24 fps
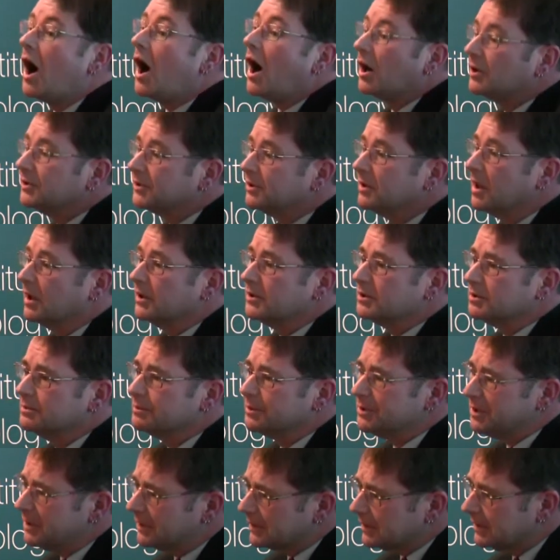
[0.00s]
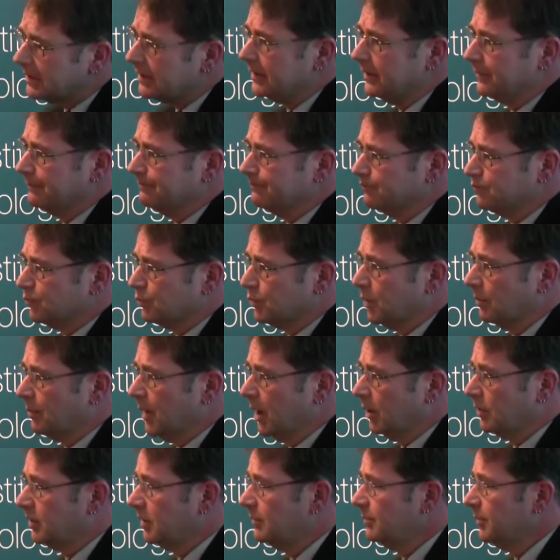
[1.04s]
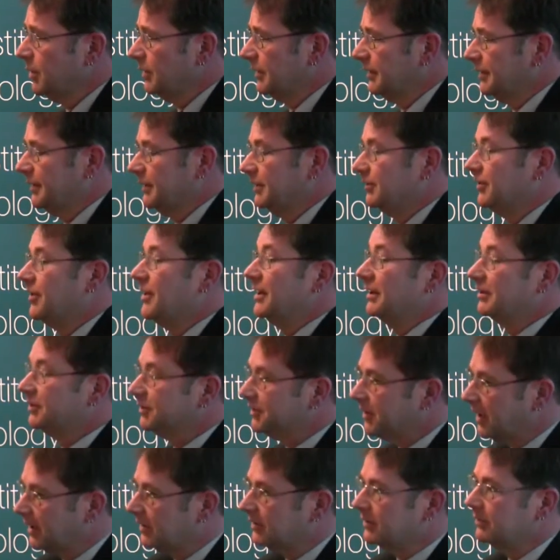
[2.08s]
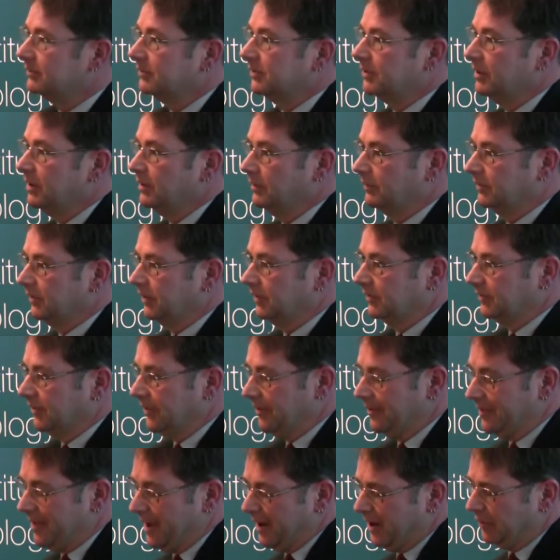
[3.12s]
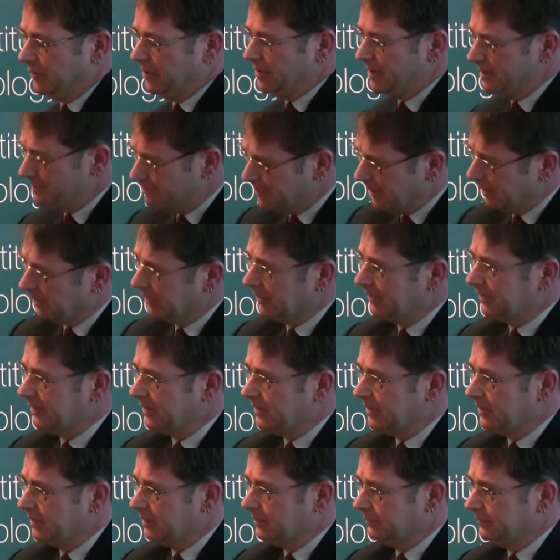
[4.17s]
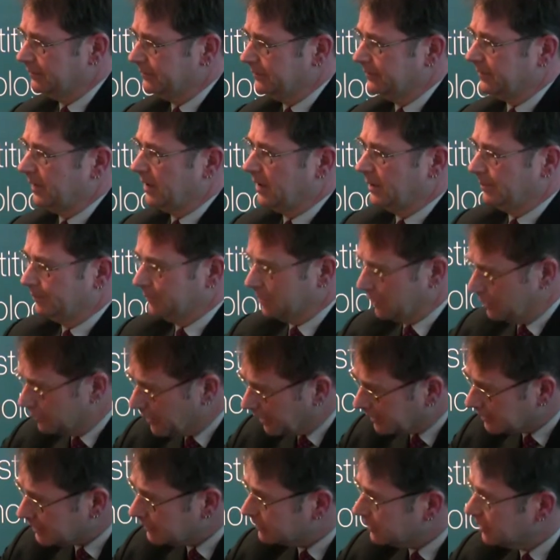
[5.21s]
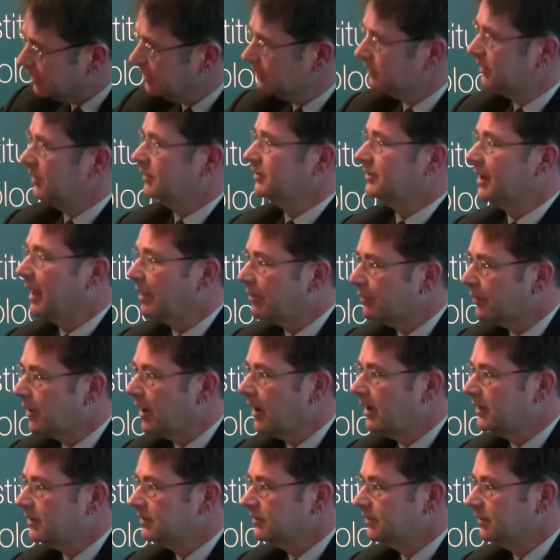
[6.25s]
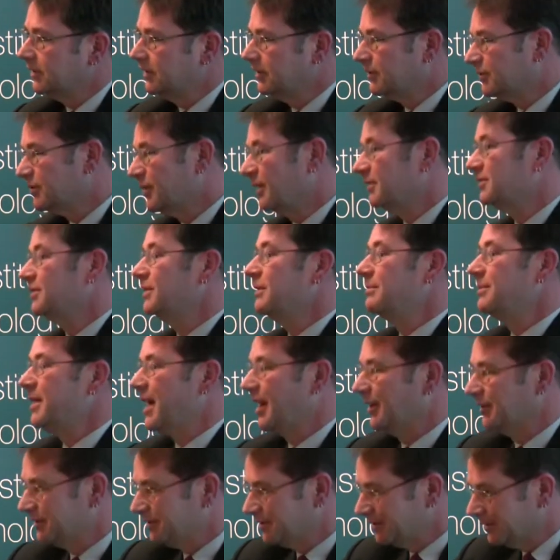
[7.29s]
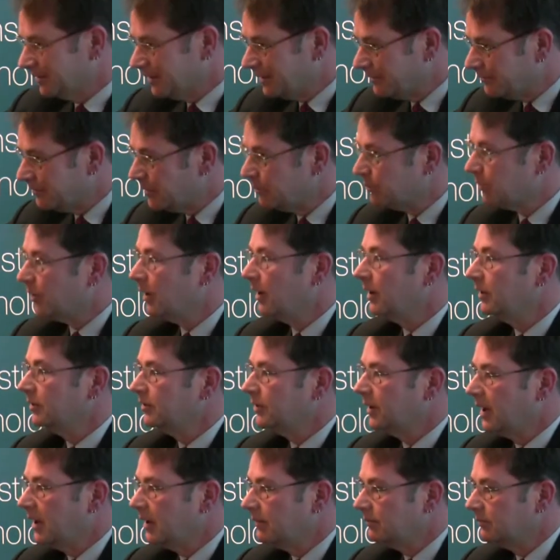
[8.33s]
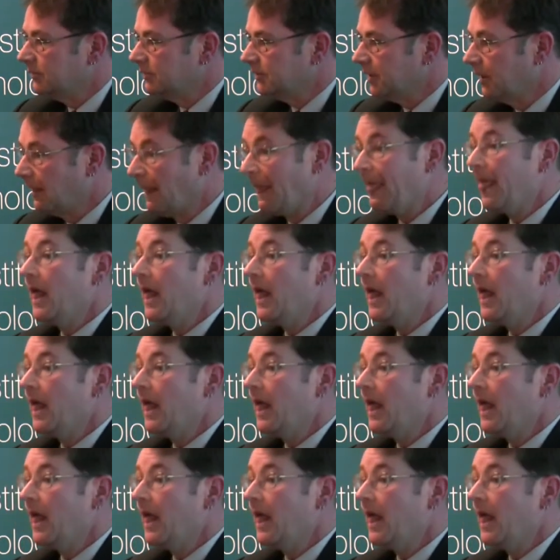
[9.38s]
Isolation, particularly in remote communities, the extent of services that are there and the ability of corrective services and other agencies to actually be able to deliver programs